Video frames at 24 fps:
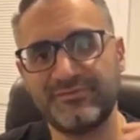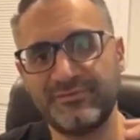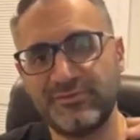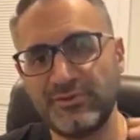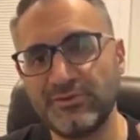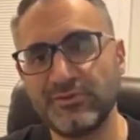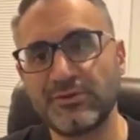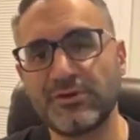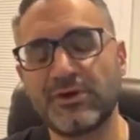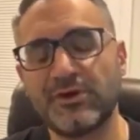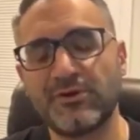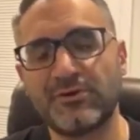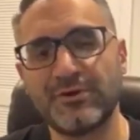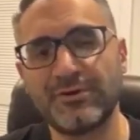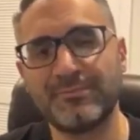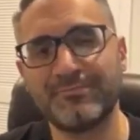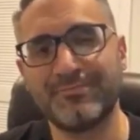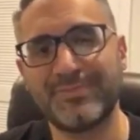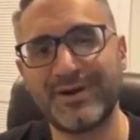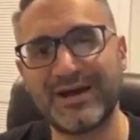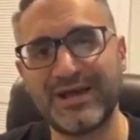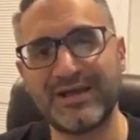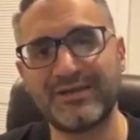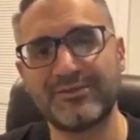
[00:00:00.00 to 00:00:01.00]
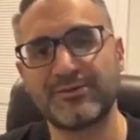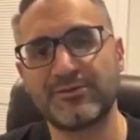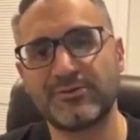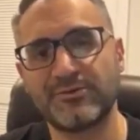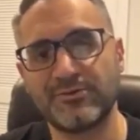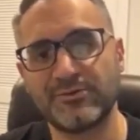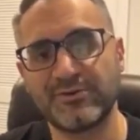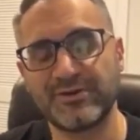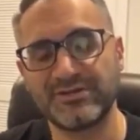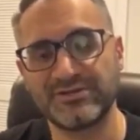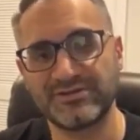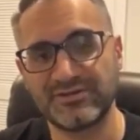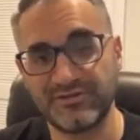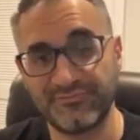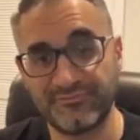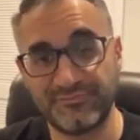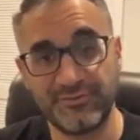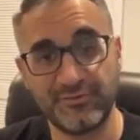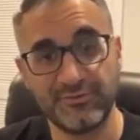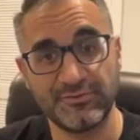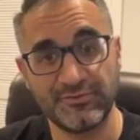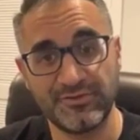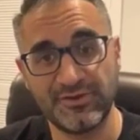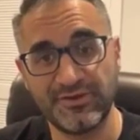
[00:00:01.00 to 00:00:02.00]
if you go and buy the coins, and
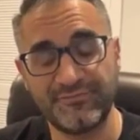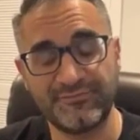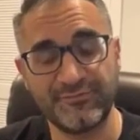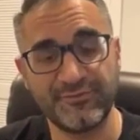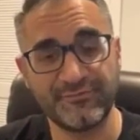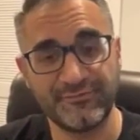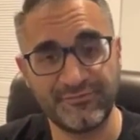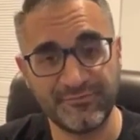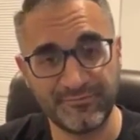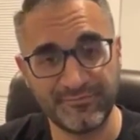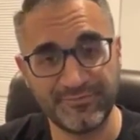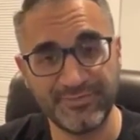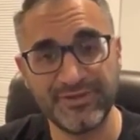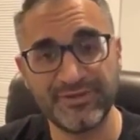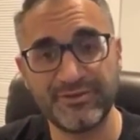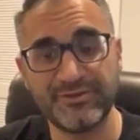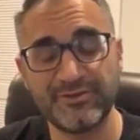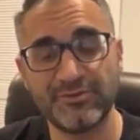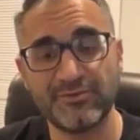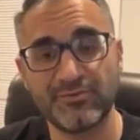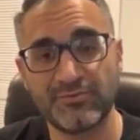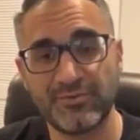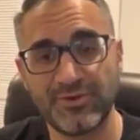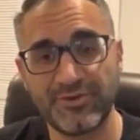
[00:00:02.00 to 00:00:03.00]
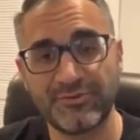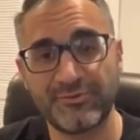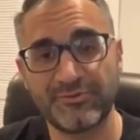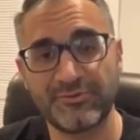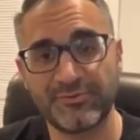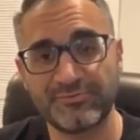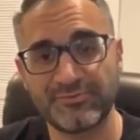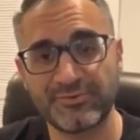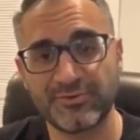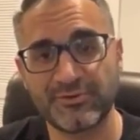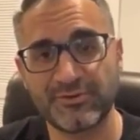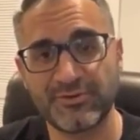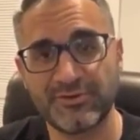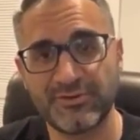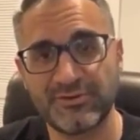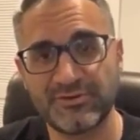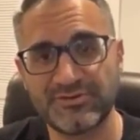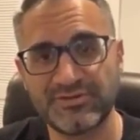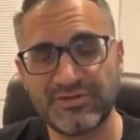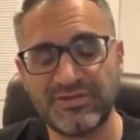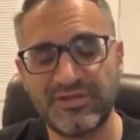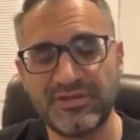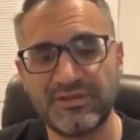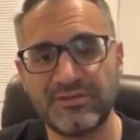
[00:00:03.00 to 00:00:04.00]
if you're familiar with
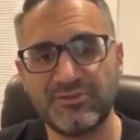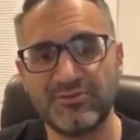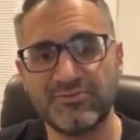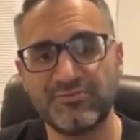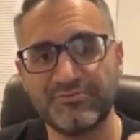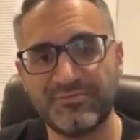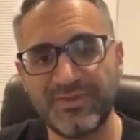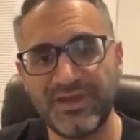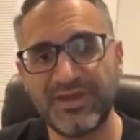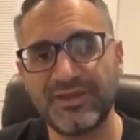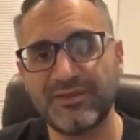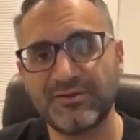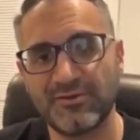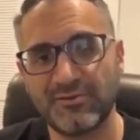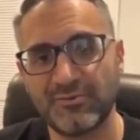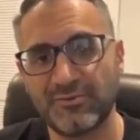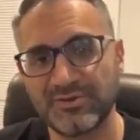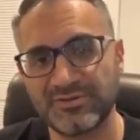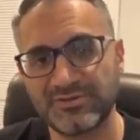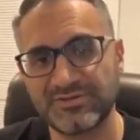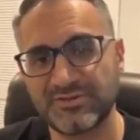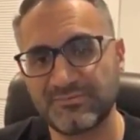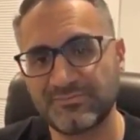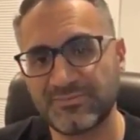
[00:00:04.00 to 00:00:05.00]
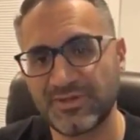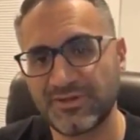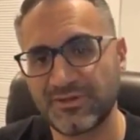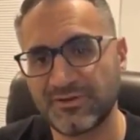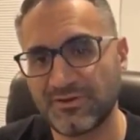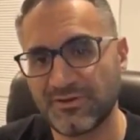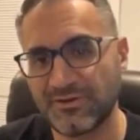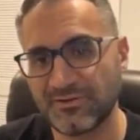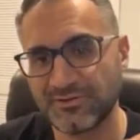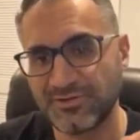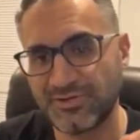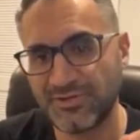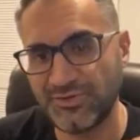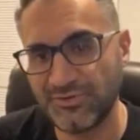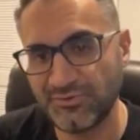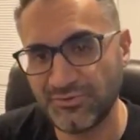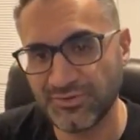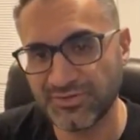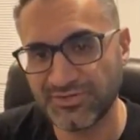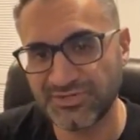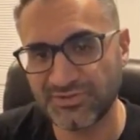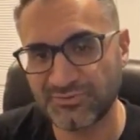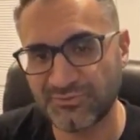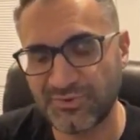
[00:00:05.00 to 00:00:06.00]
cryptocurrency, you may know what something called
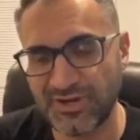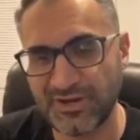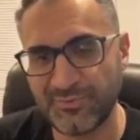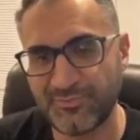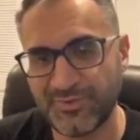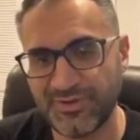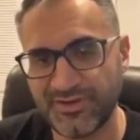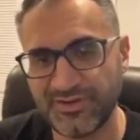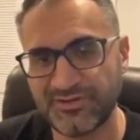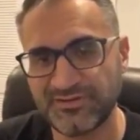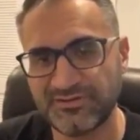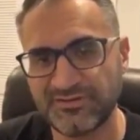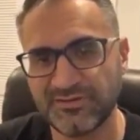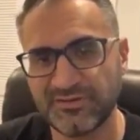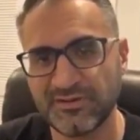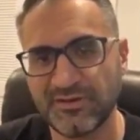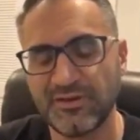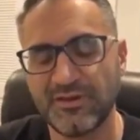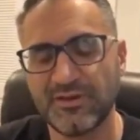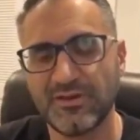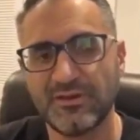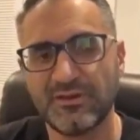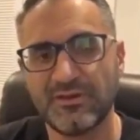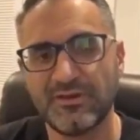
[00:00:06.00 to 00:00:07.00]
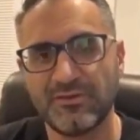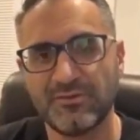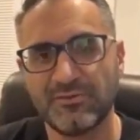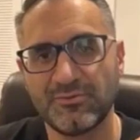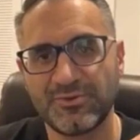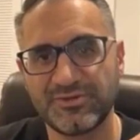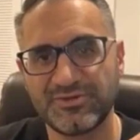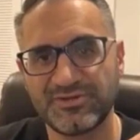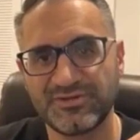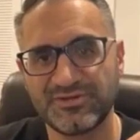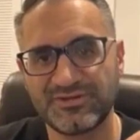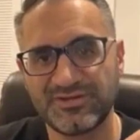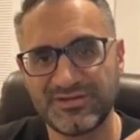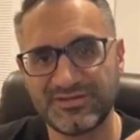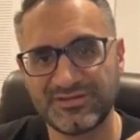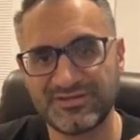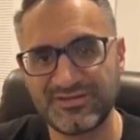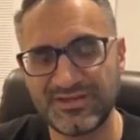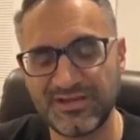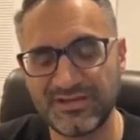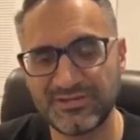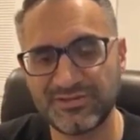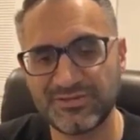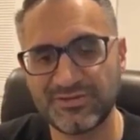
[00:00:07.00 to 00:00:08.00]
Uniswap is, which is
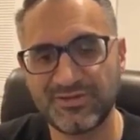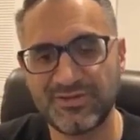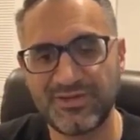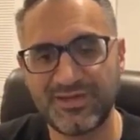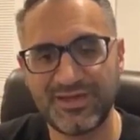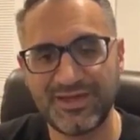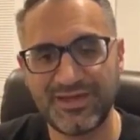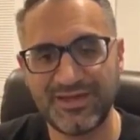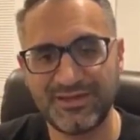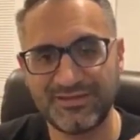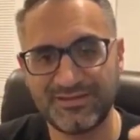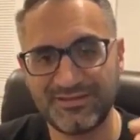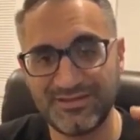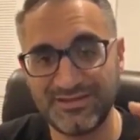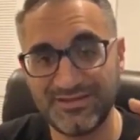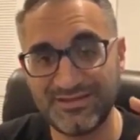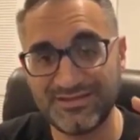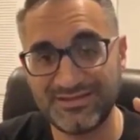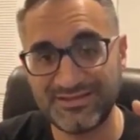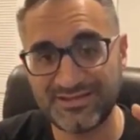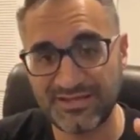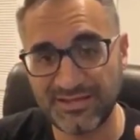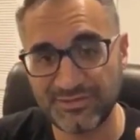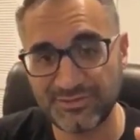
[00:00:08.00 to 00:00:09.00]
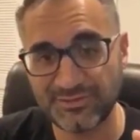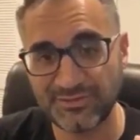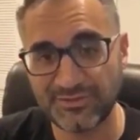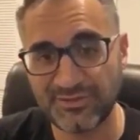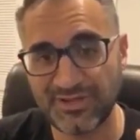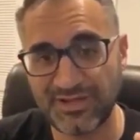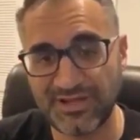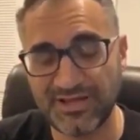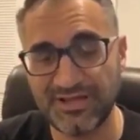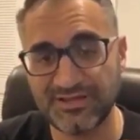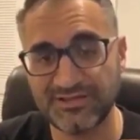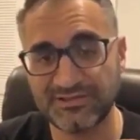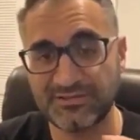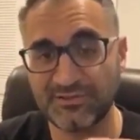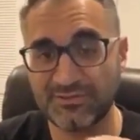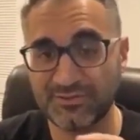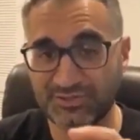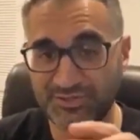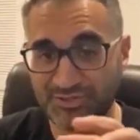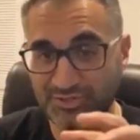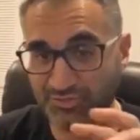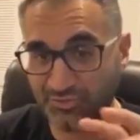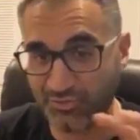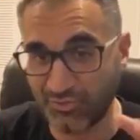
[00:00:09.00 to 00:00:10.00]
essentially a
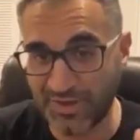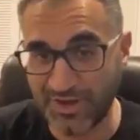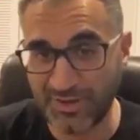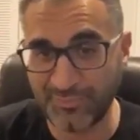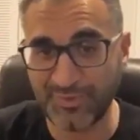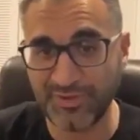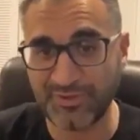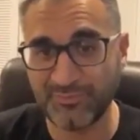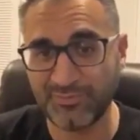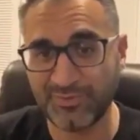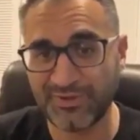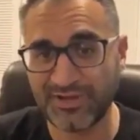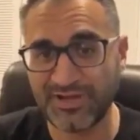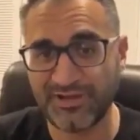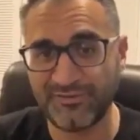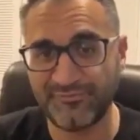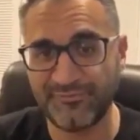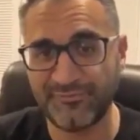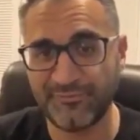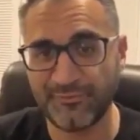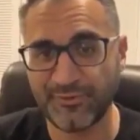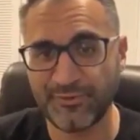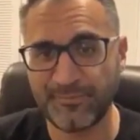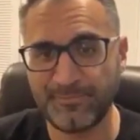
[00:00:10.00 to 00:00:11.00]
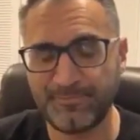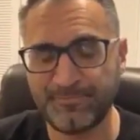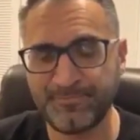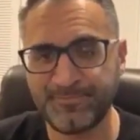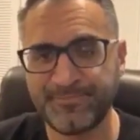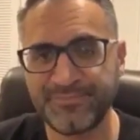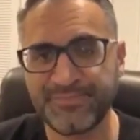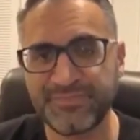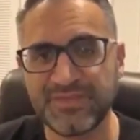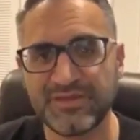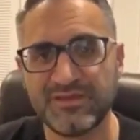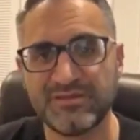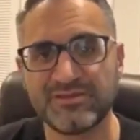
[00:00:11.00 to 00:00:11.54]
decentralized swapping platform.